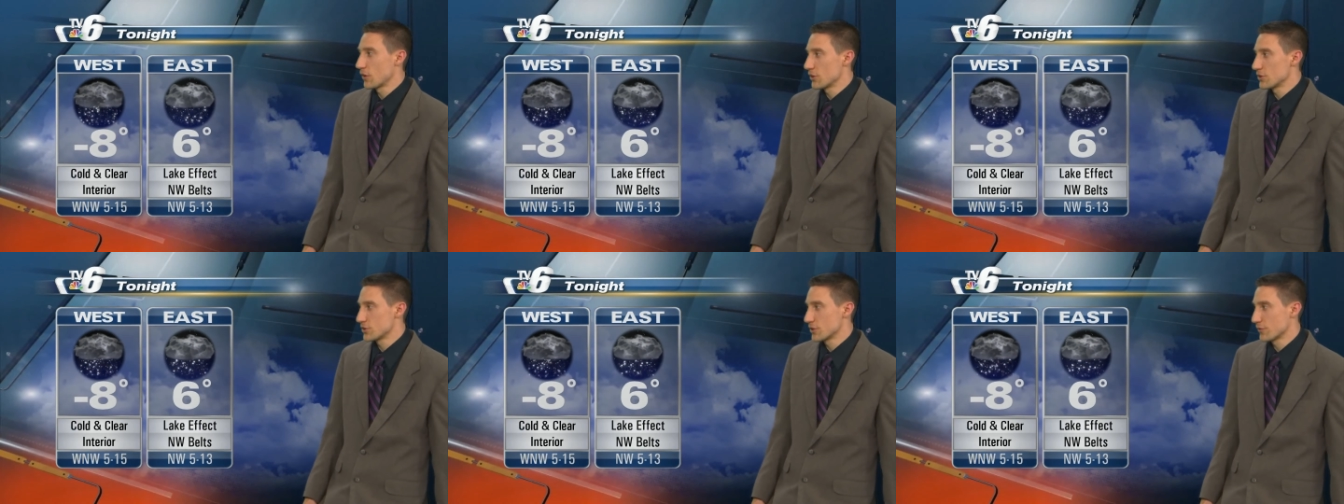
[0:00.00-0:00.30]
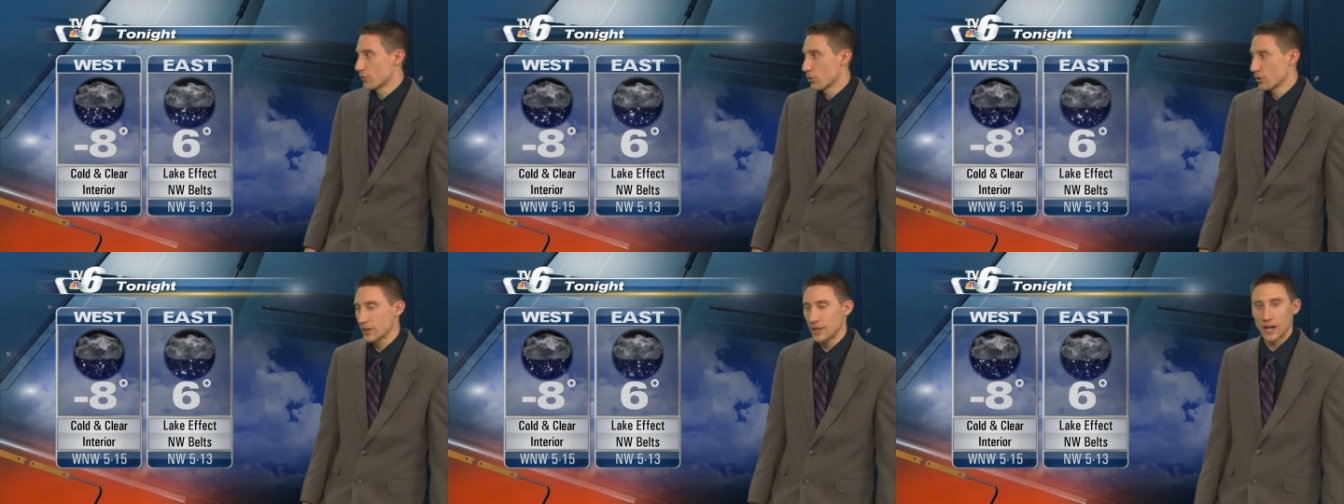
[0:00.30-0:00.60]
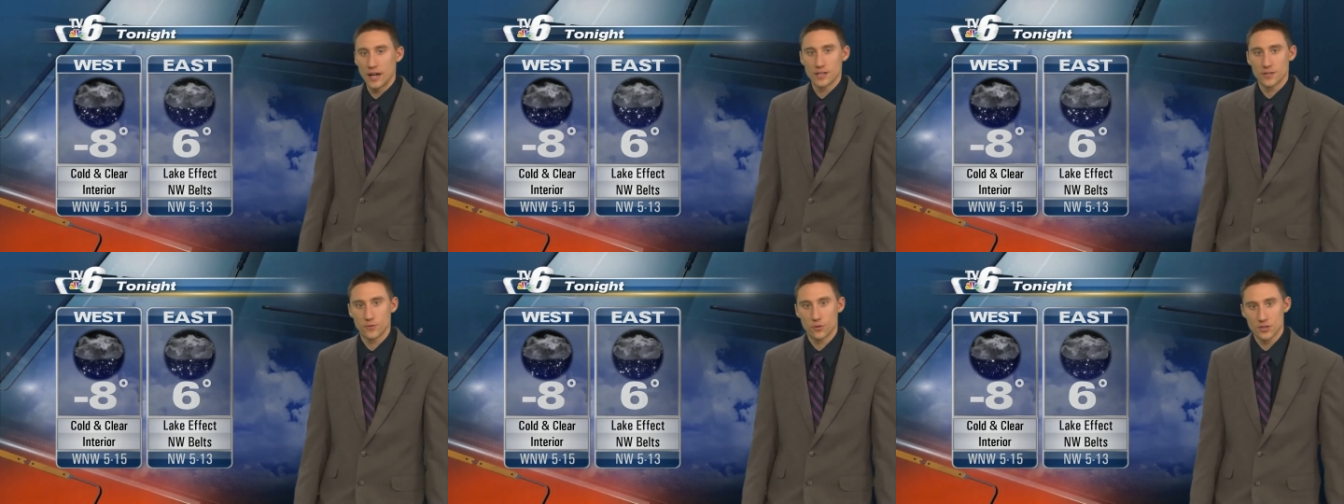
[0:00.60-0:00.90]
as your
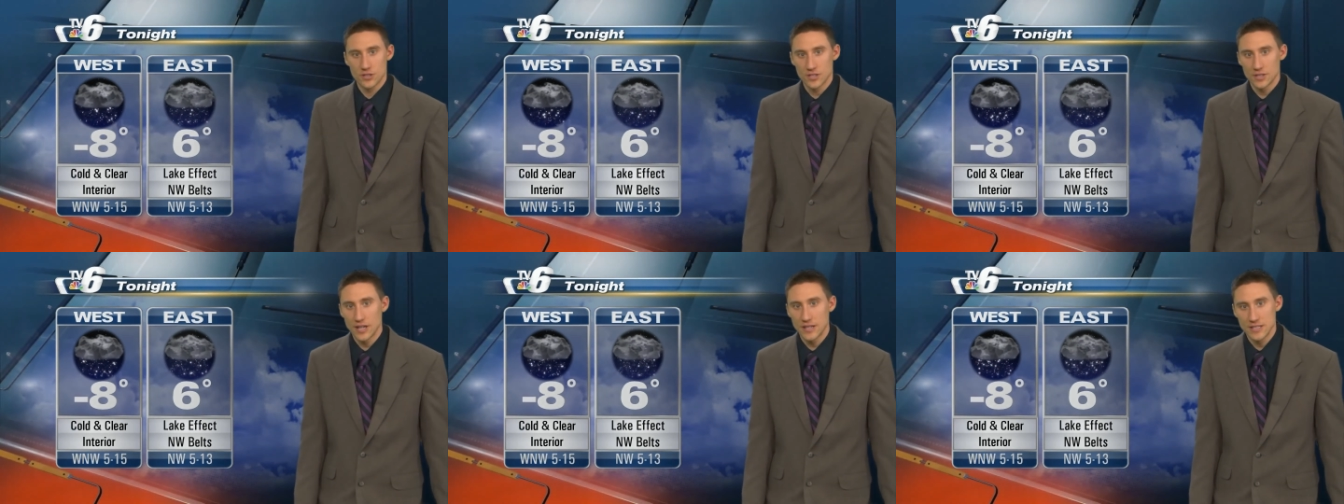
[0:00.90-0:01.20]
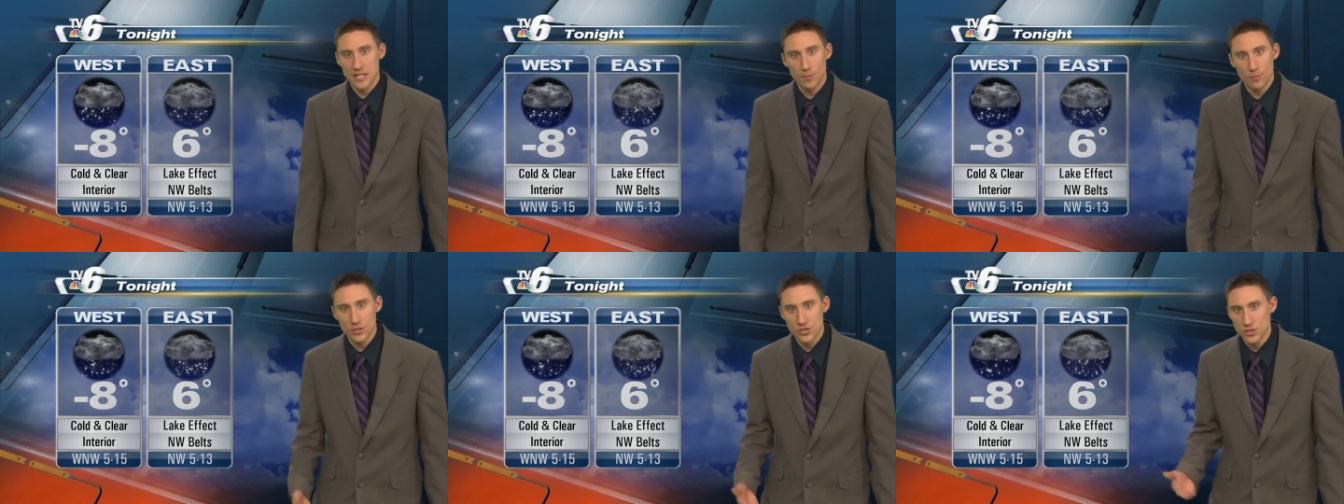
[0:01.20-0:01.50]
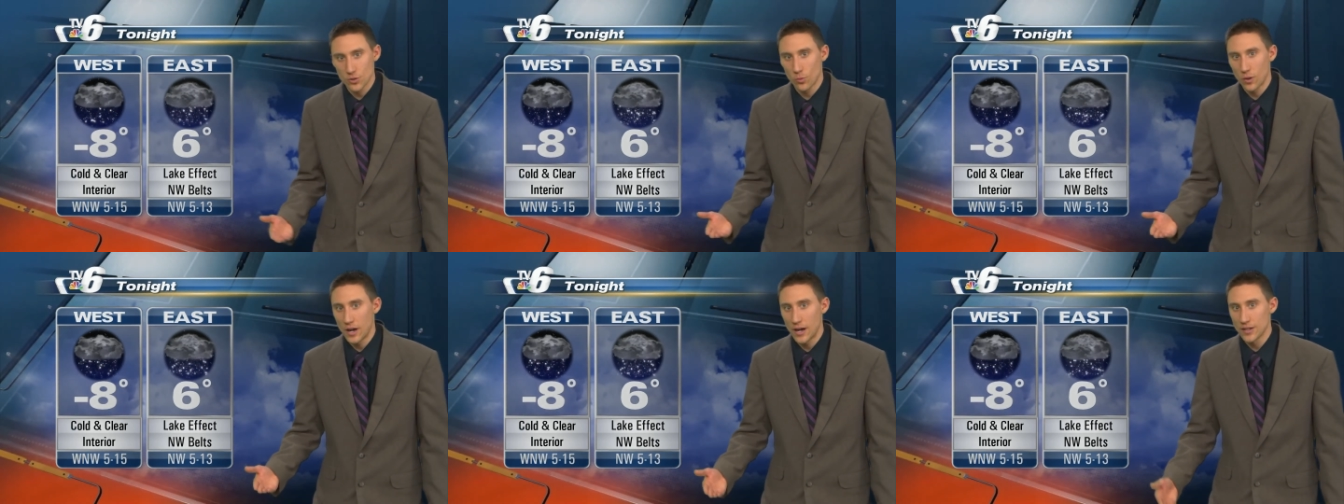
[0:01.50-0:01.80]
forecast for tonight,
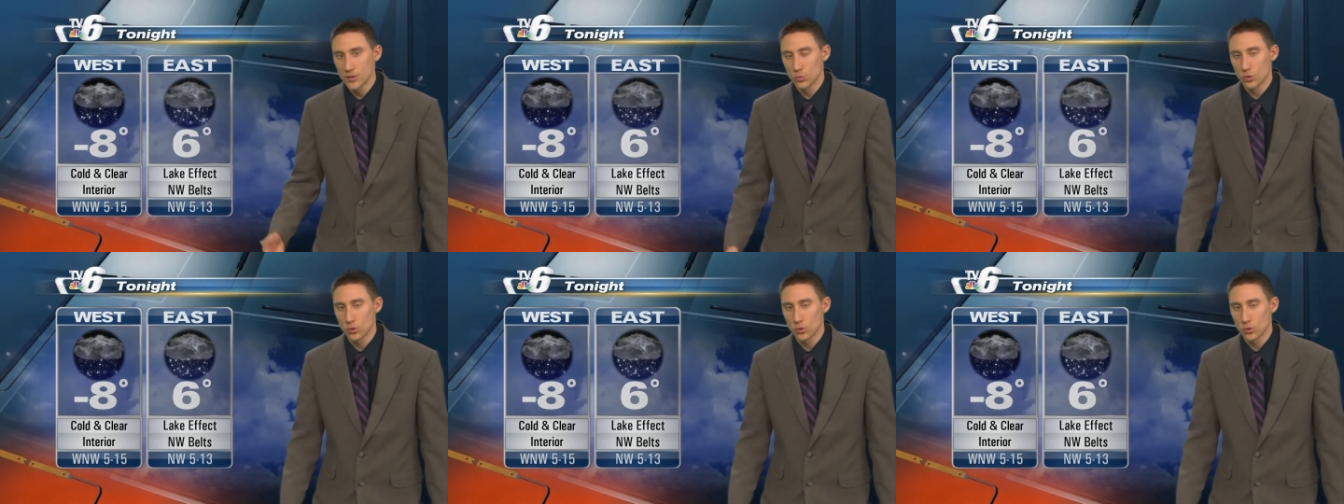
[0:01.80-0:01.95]
temperature-wise,